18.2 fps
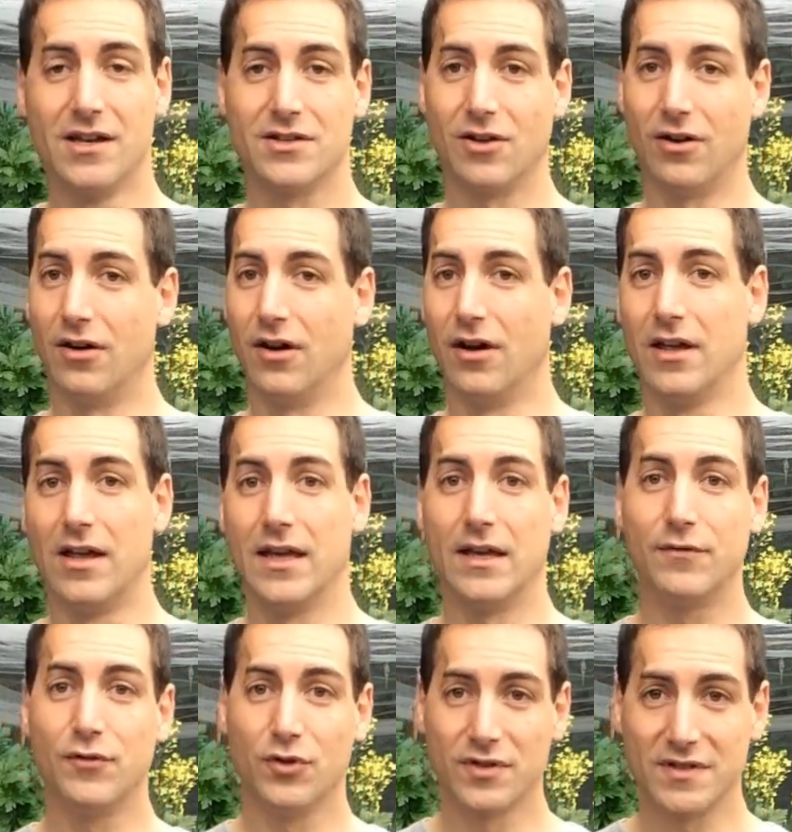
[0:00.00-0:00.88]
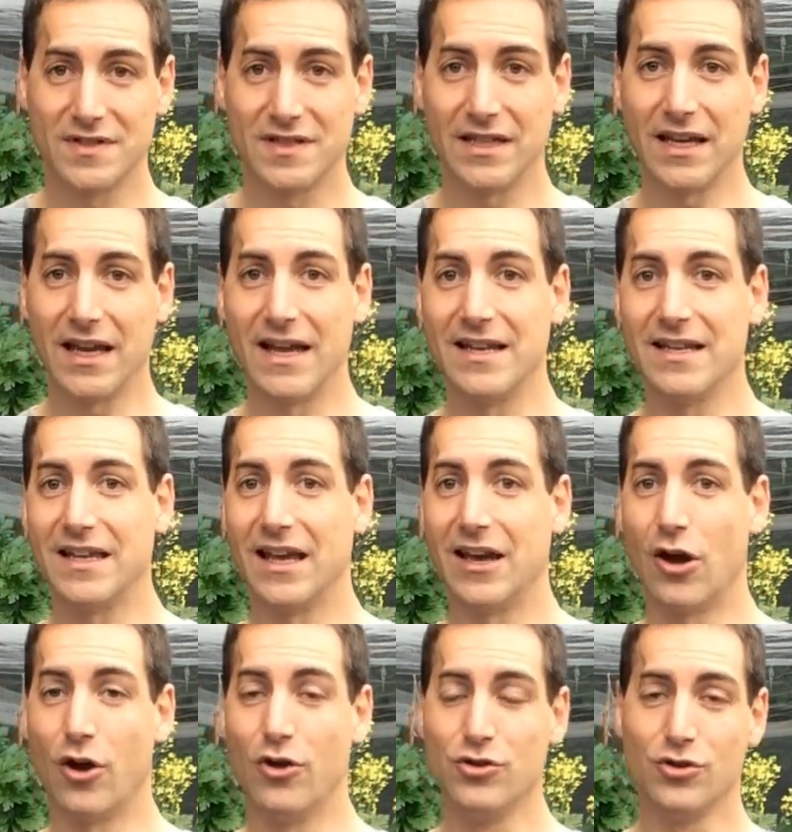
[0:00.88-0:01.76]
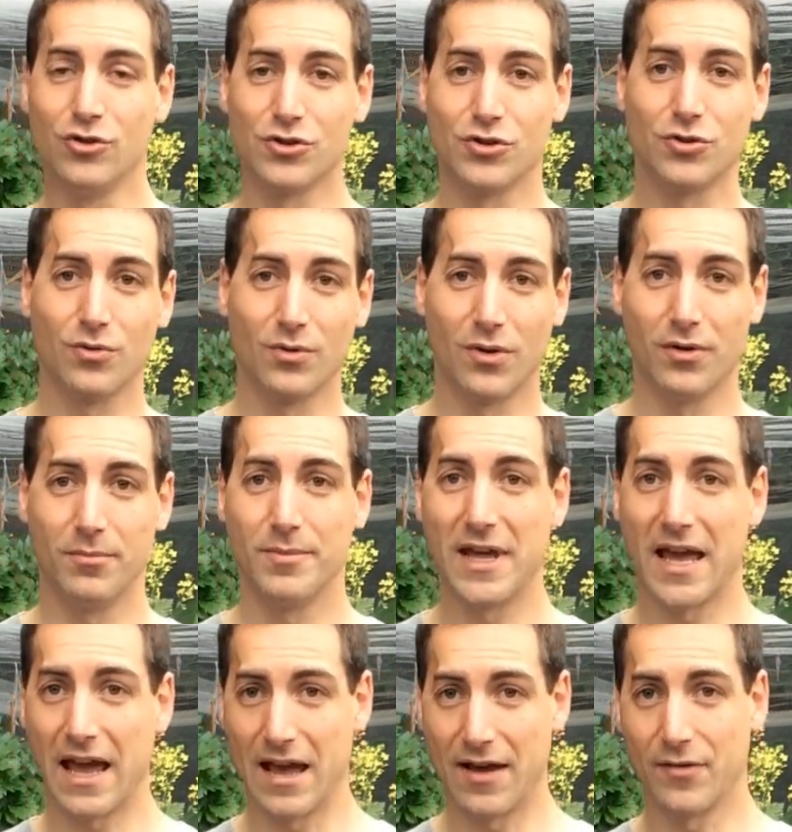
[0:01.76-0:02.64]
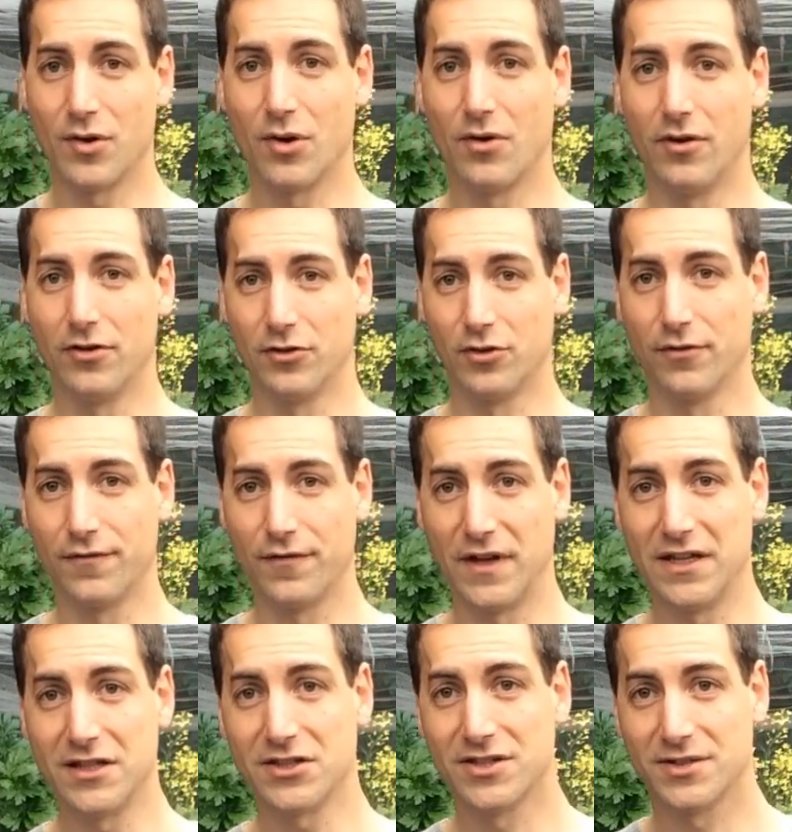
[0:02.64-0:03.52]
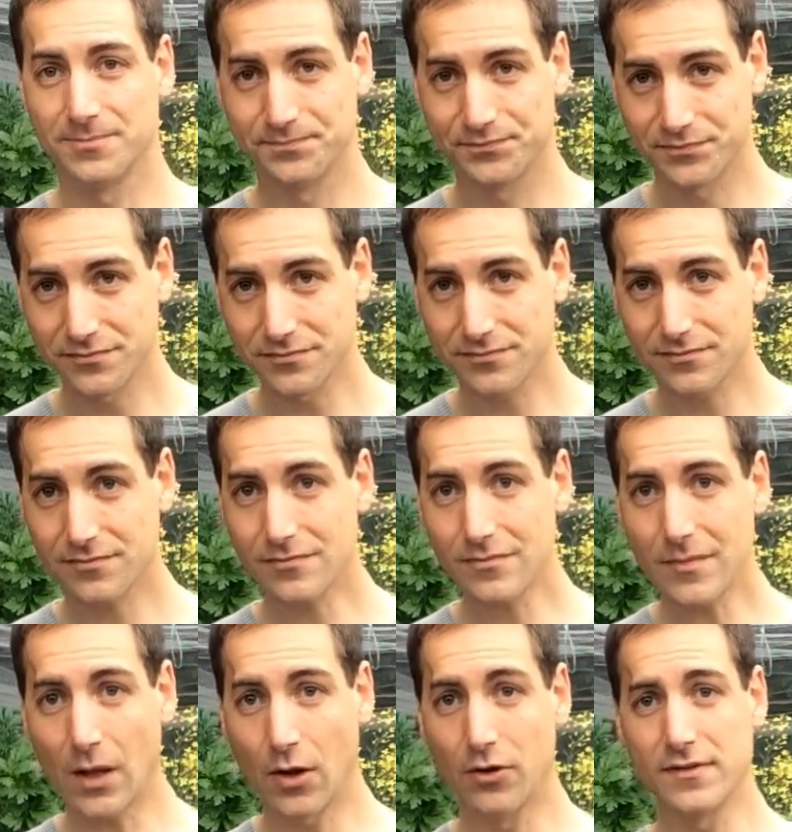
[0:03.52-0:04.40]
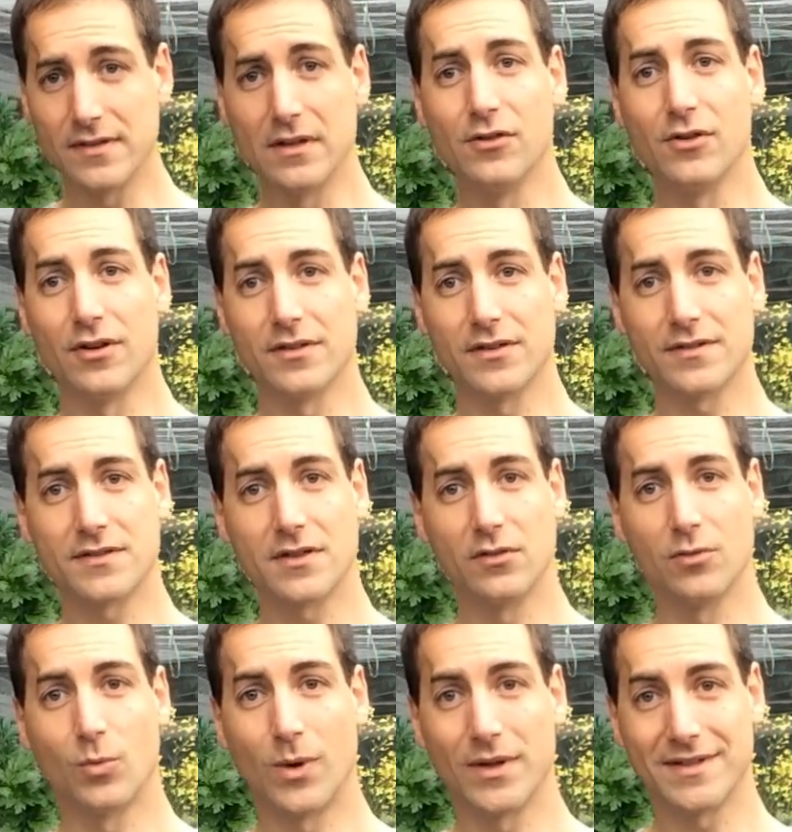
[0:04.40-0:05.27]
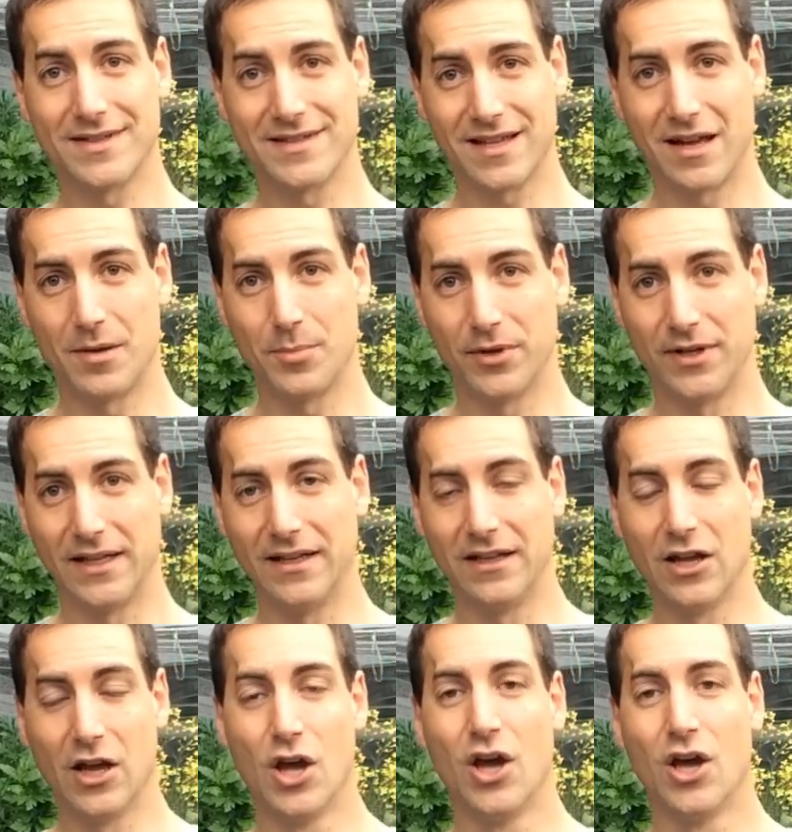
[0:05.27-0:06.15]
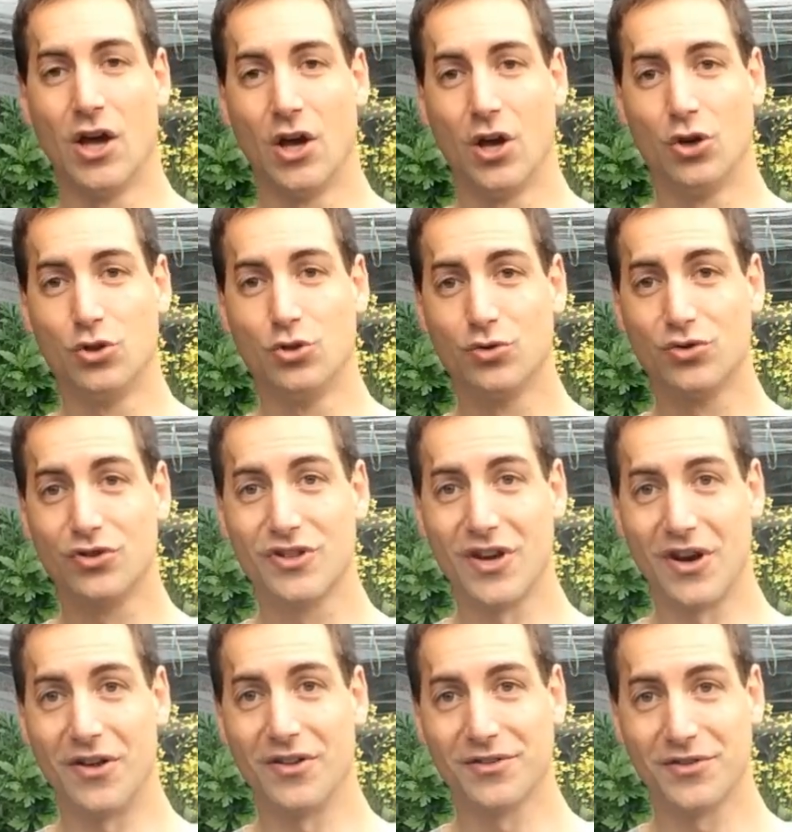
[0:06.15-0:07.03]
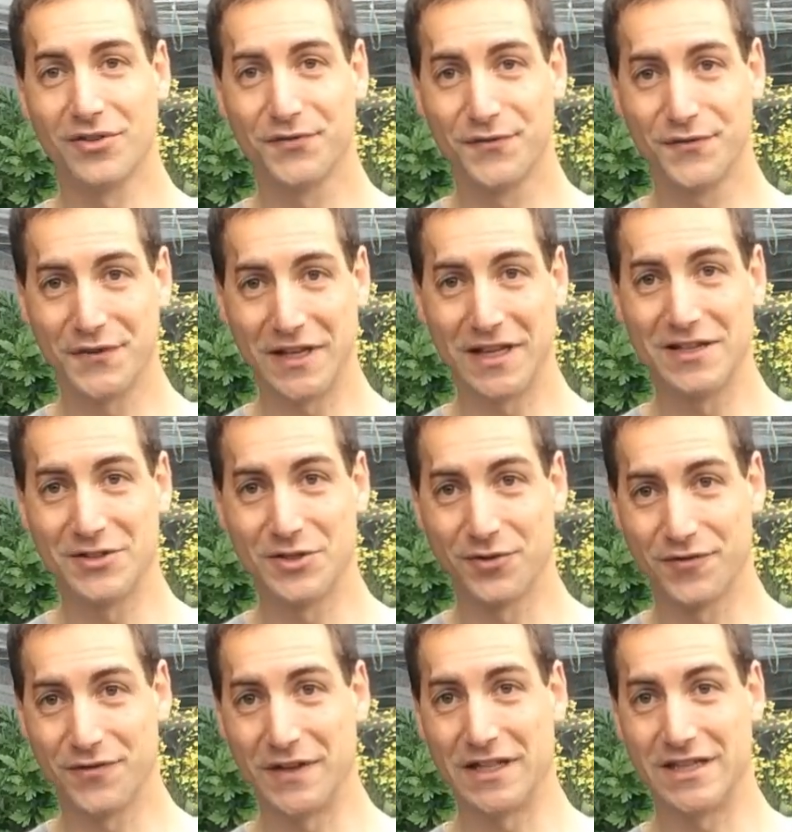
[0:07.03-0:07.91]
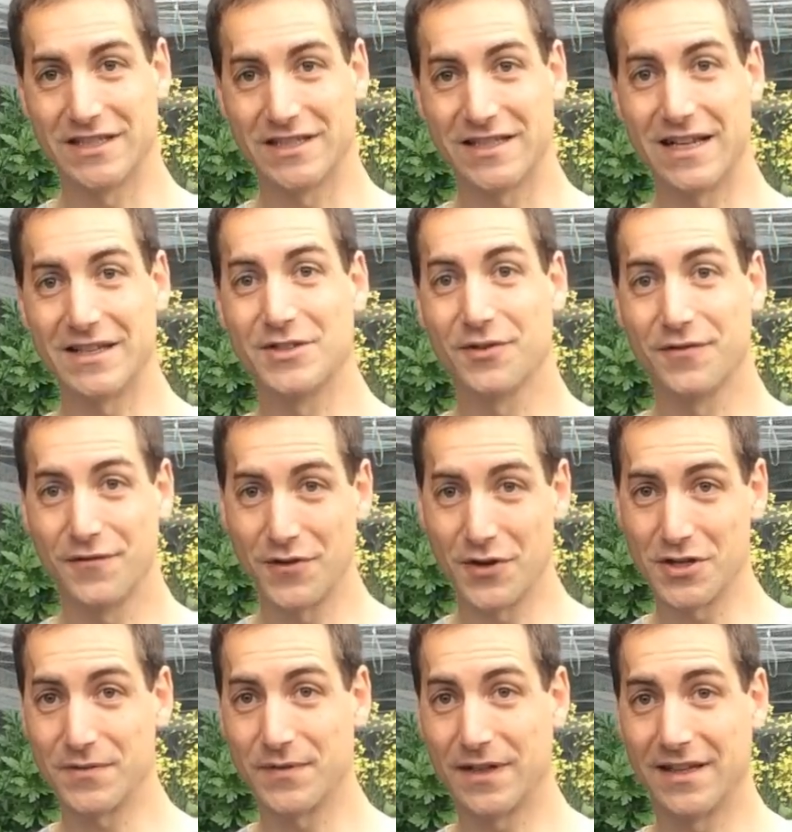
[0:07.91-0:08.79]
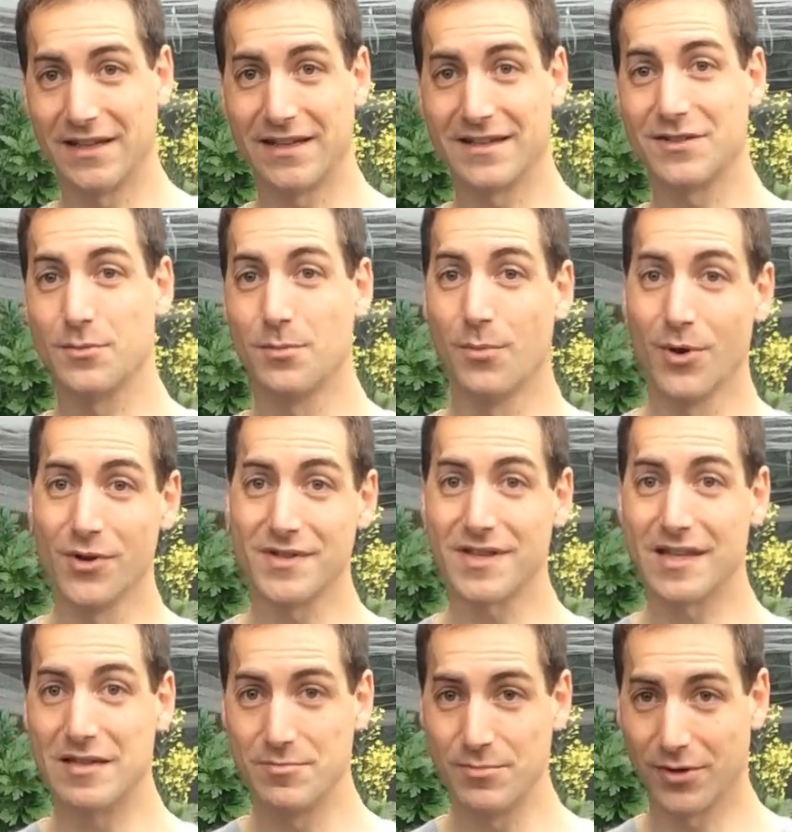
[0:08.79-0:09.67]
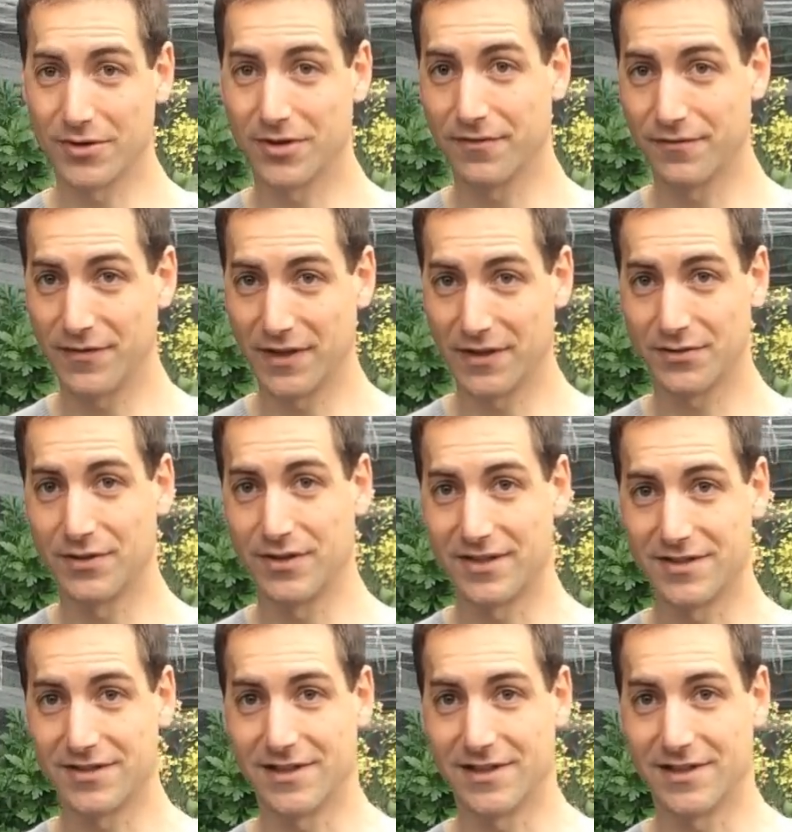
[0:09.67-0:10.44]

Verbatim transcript: So if you see any unusual behavior on your fish, until you understand what is happening, you don't feed your fish. That's the first thing, that's the most important thing to